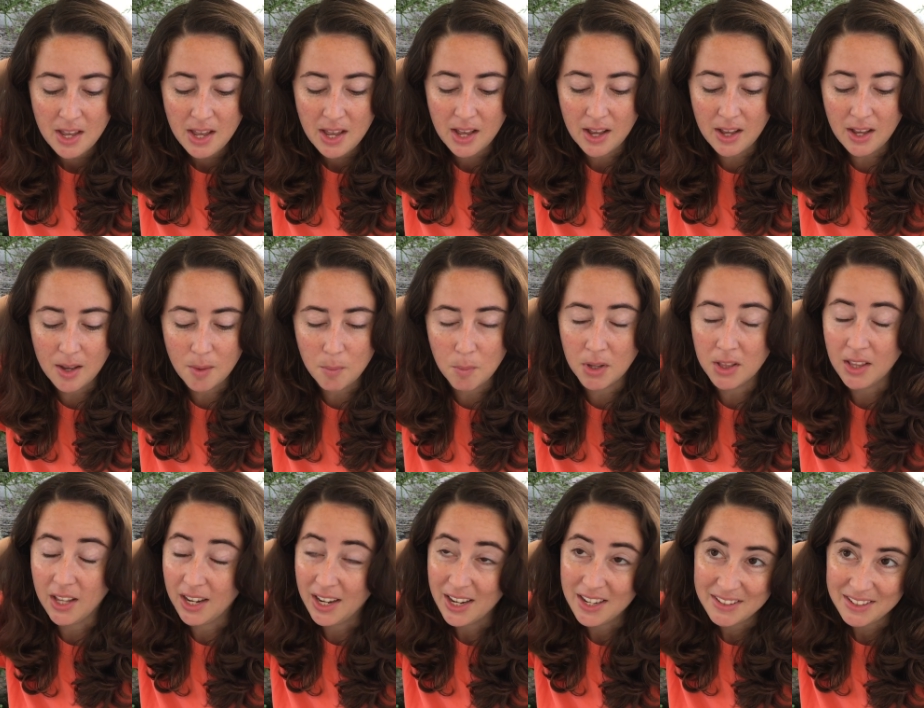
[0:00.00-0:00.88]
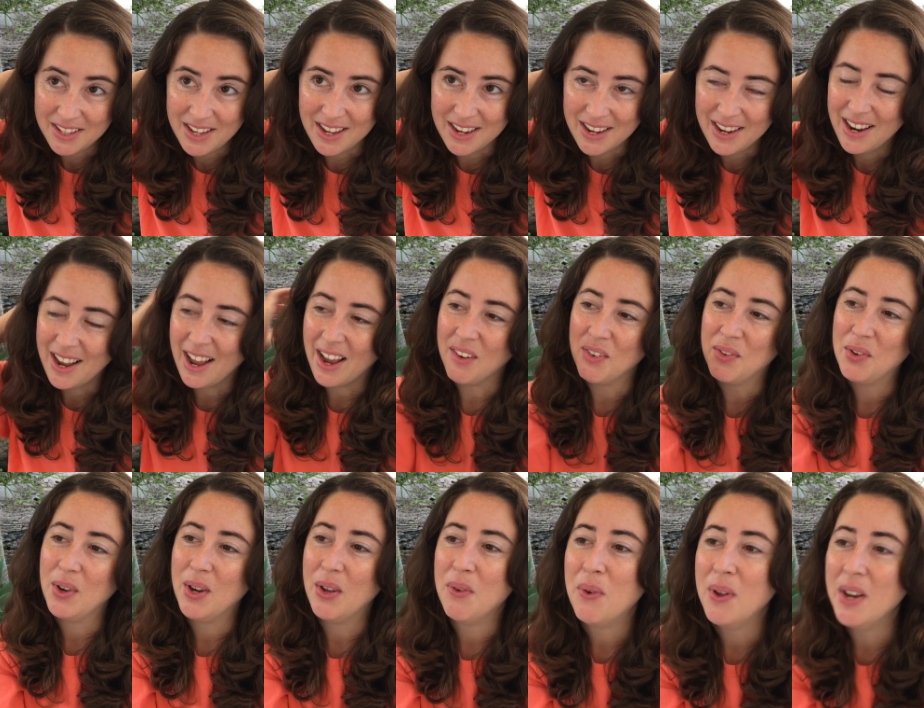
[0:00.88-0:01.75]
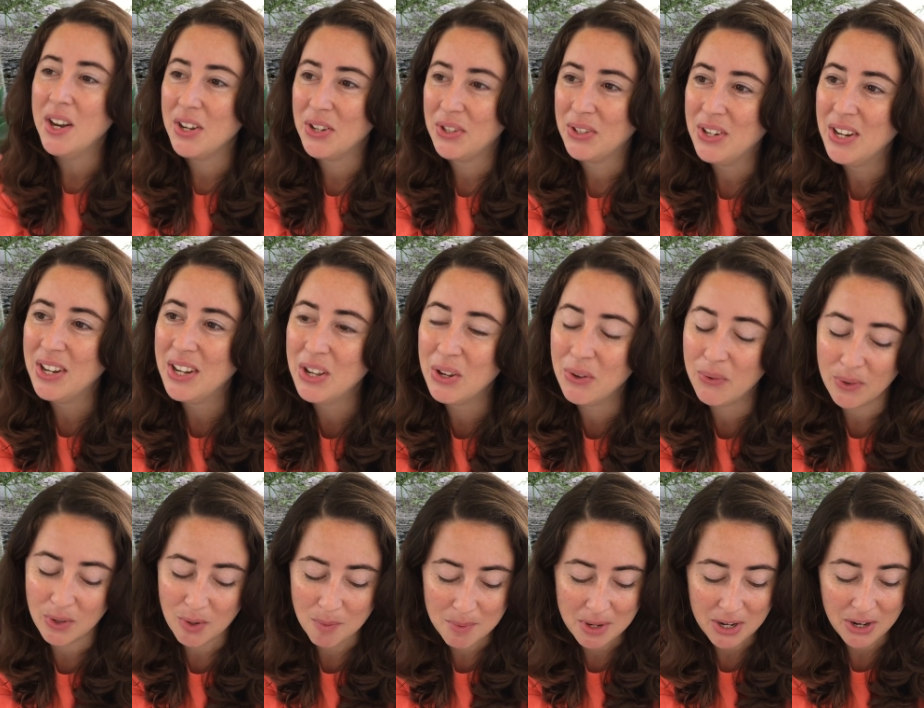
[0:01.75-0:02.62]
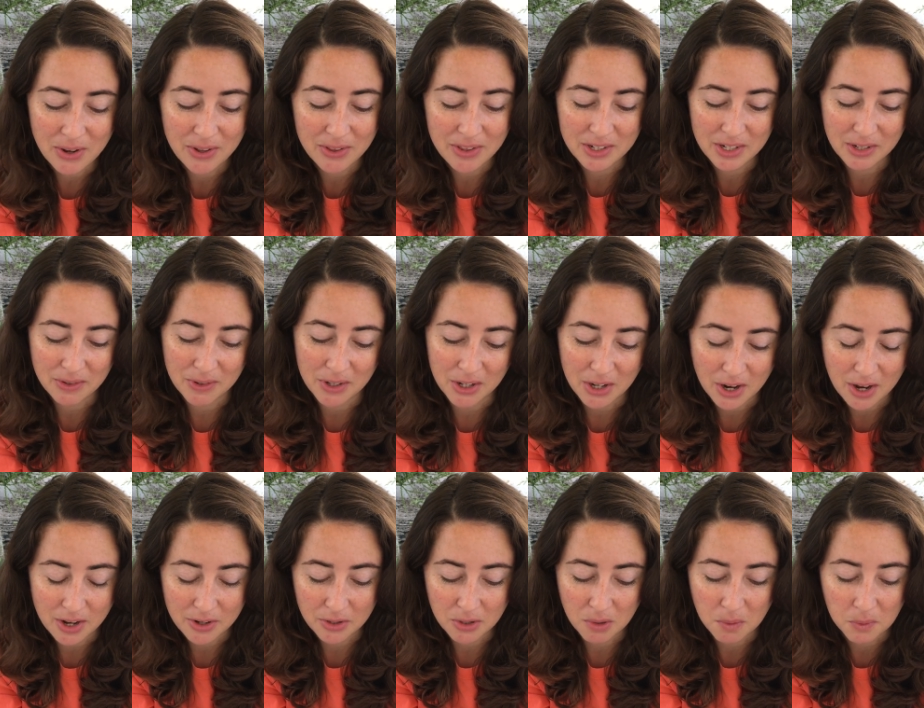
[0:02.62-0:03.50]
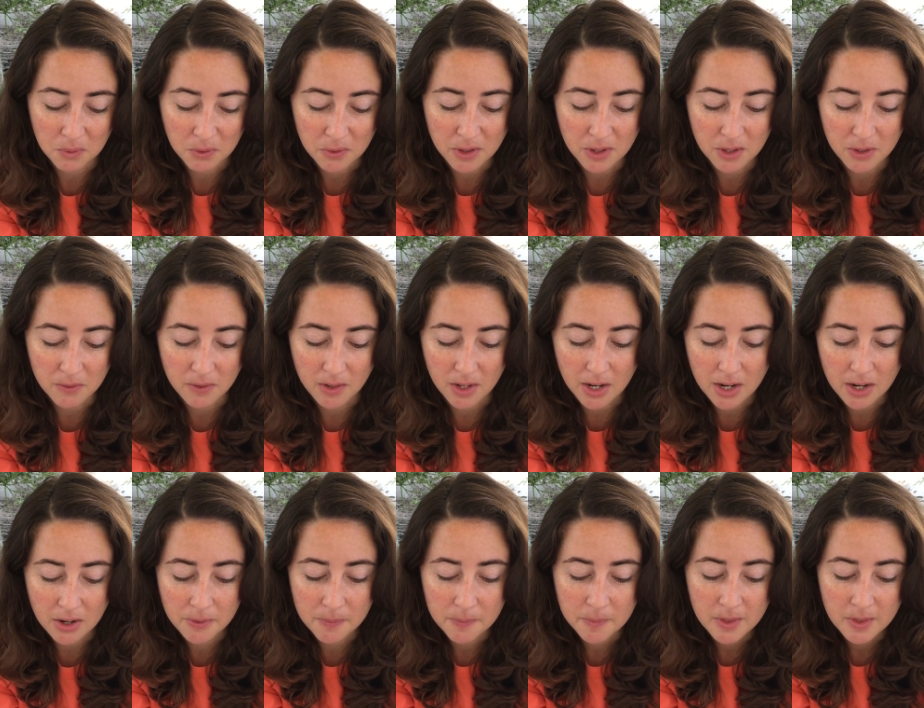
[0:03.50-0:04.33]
But like I said, after I finished filming all the different costumes for this video,